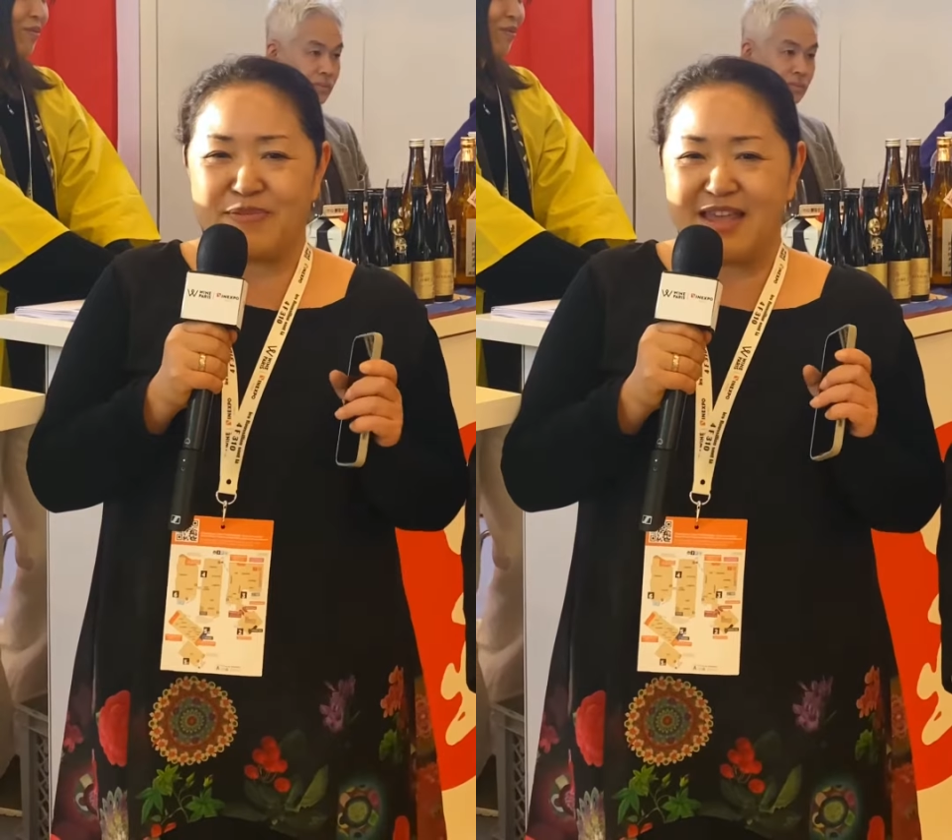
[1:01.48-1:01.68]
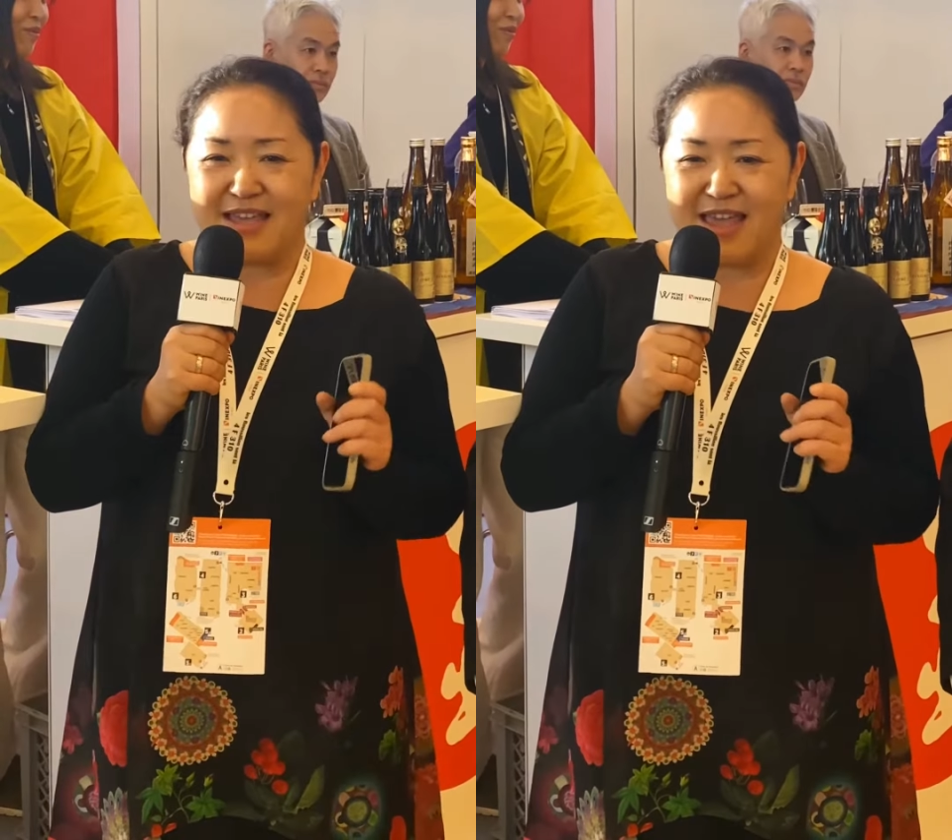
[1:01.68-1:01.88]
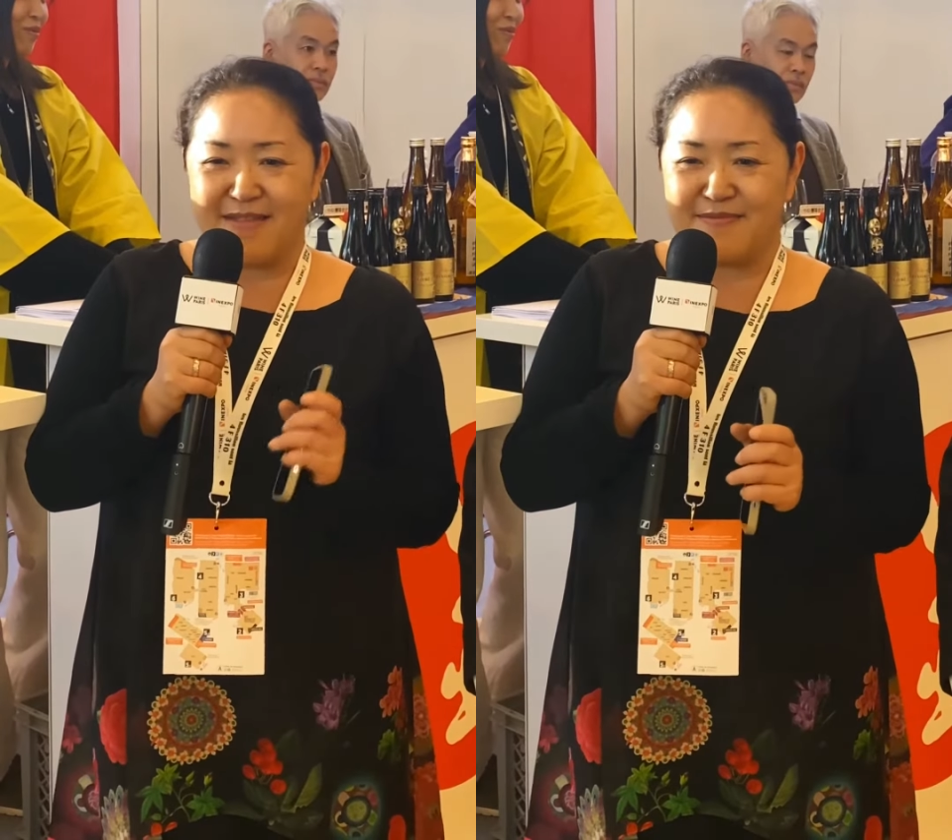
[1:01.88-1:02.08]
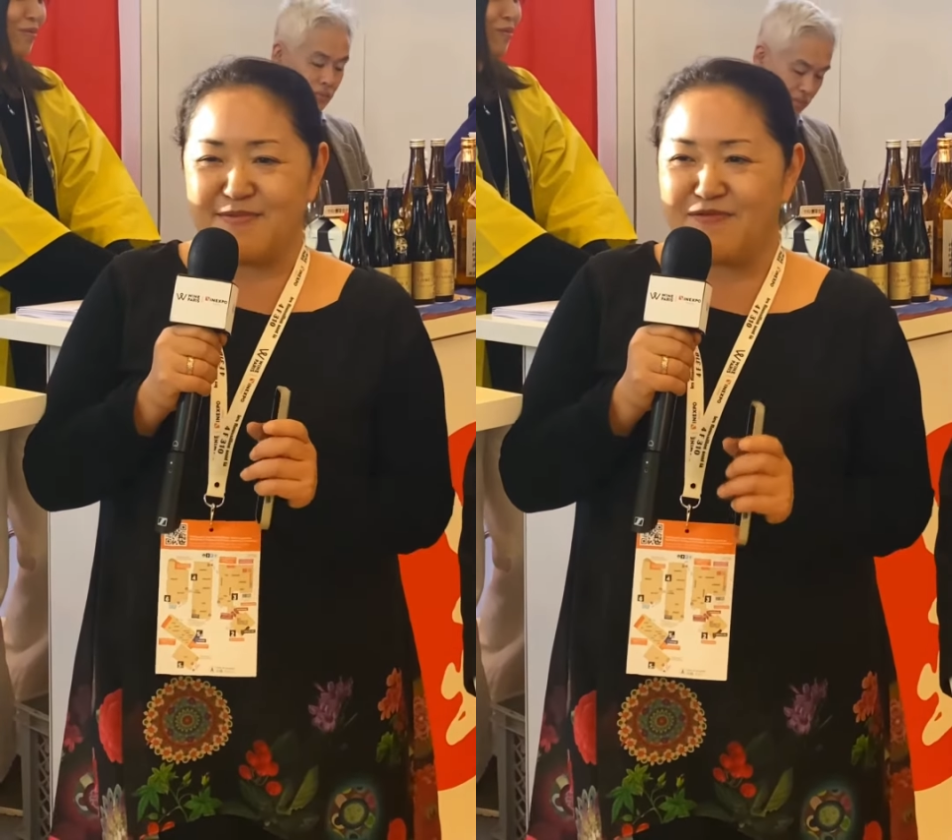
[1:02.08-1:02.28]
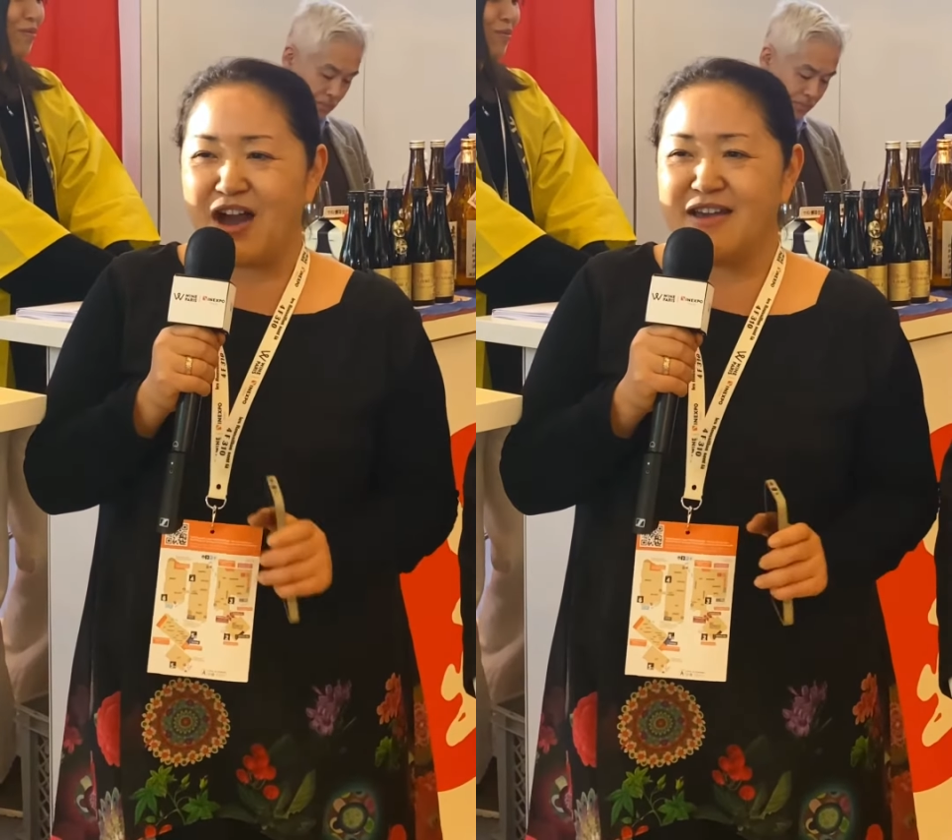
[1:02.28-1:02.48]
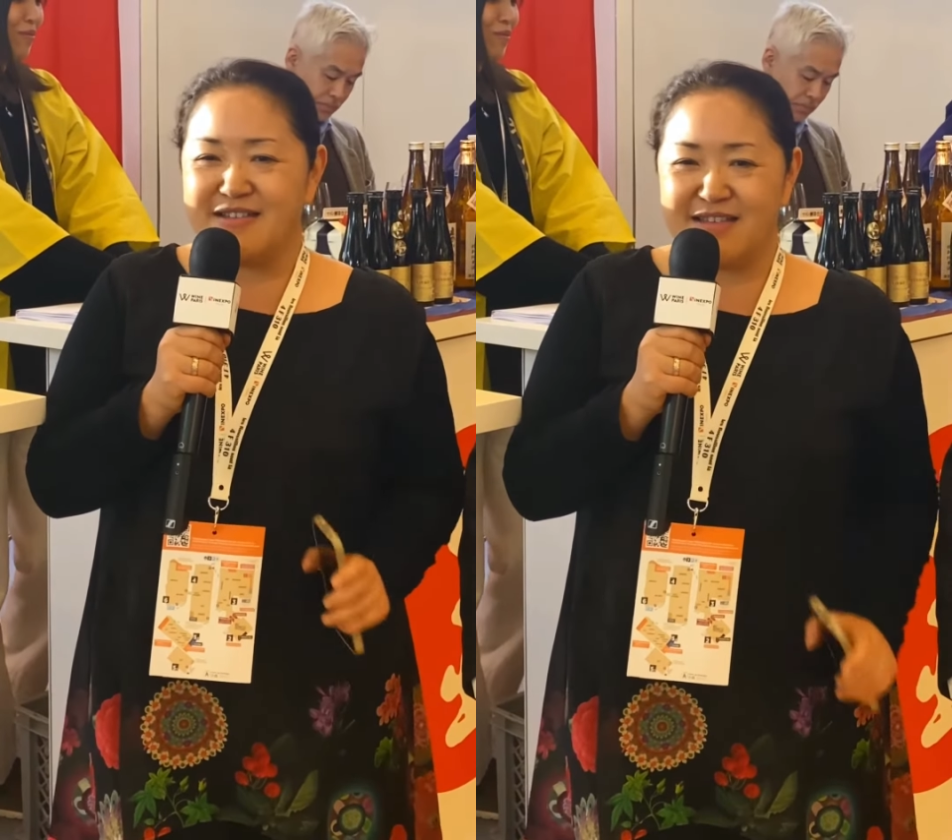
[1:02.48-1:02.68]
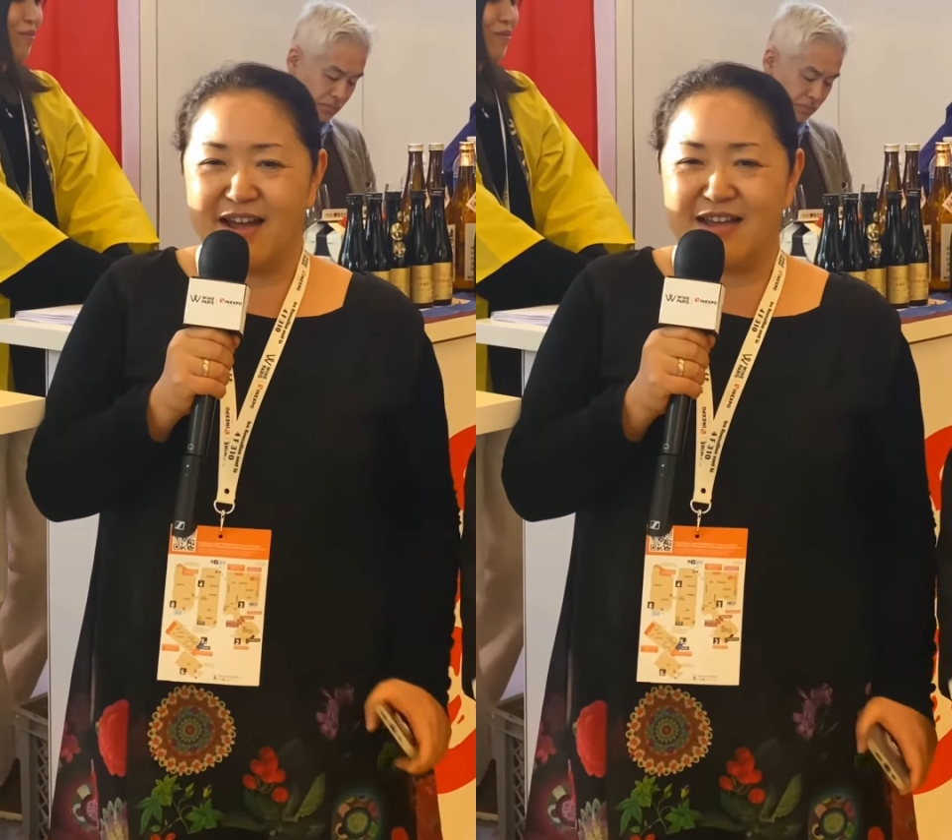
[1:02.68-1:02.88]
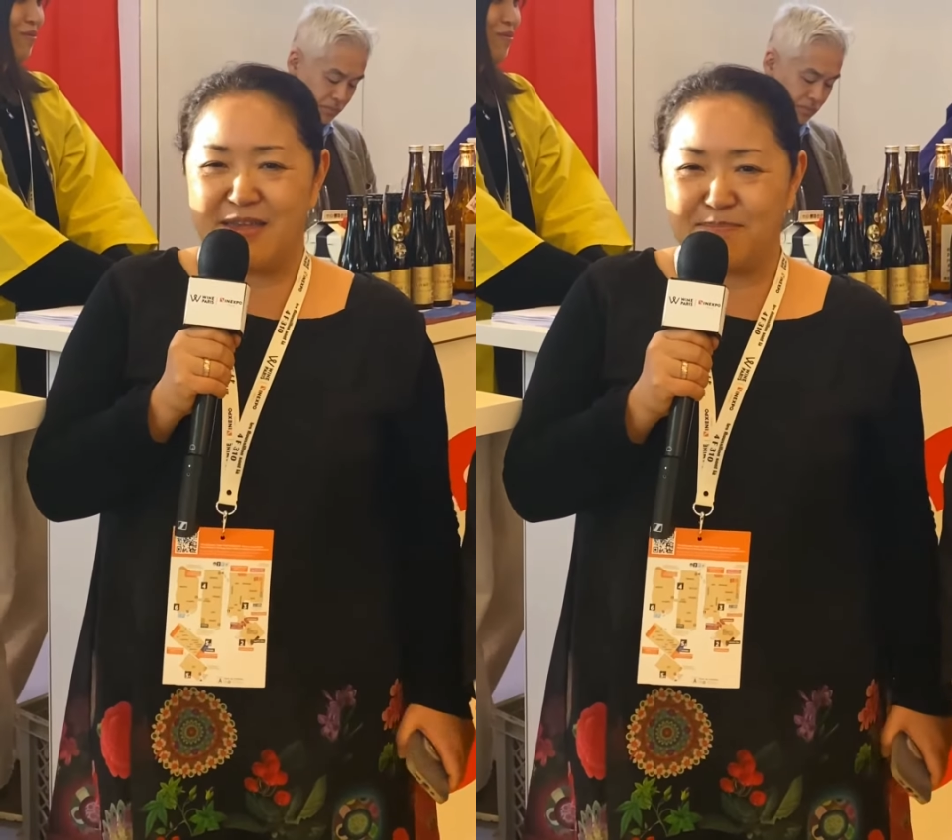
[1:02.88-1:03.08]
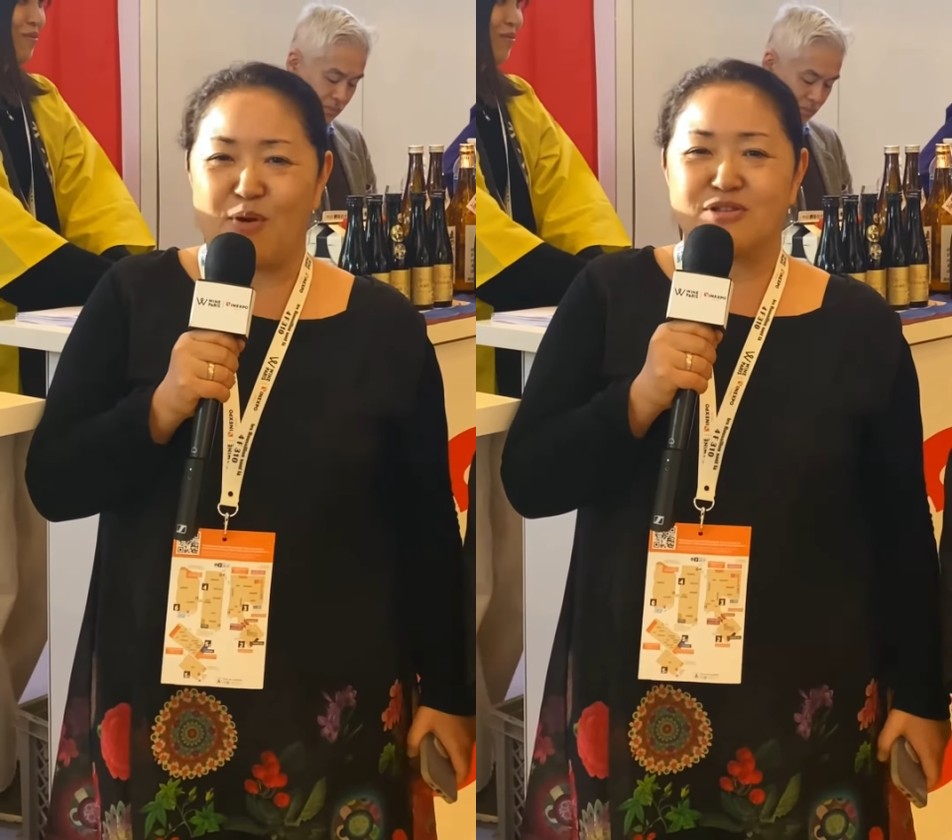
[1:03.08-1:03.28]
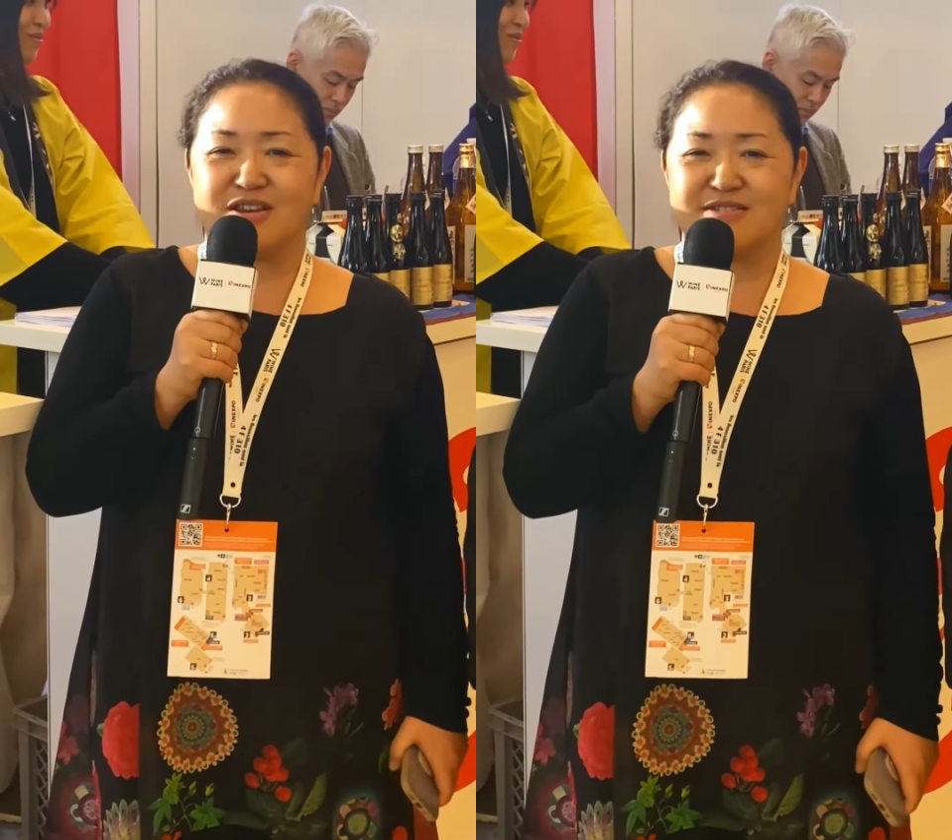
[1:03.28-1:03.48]
they can find
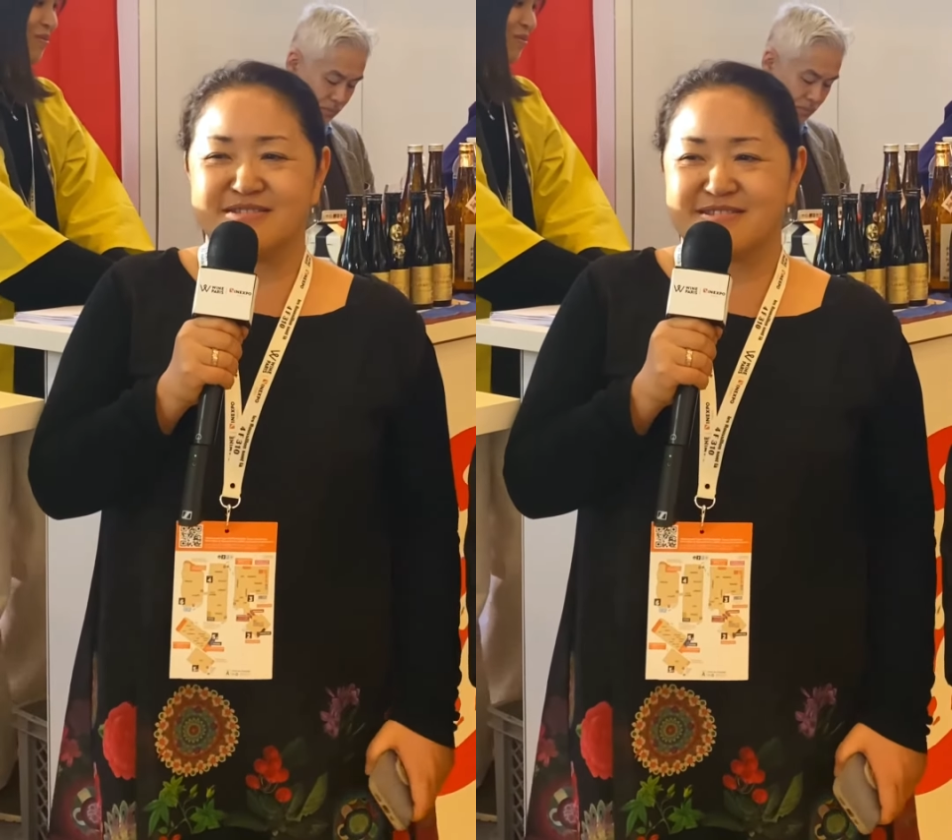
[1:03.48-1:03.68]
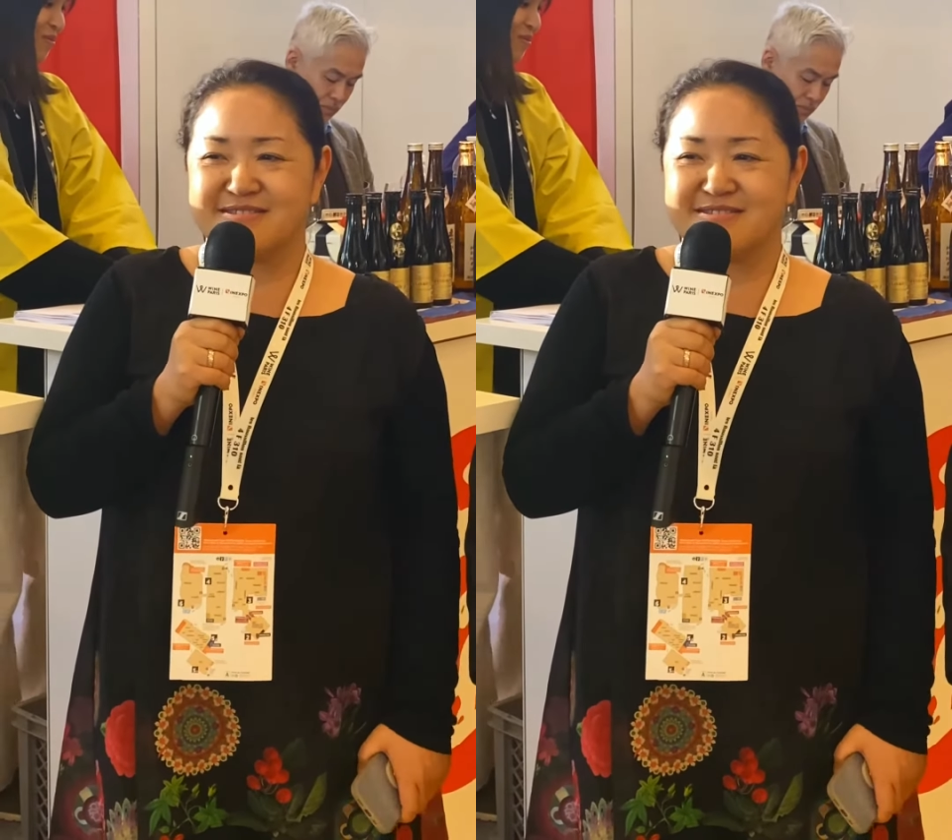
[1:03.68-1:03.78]
importers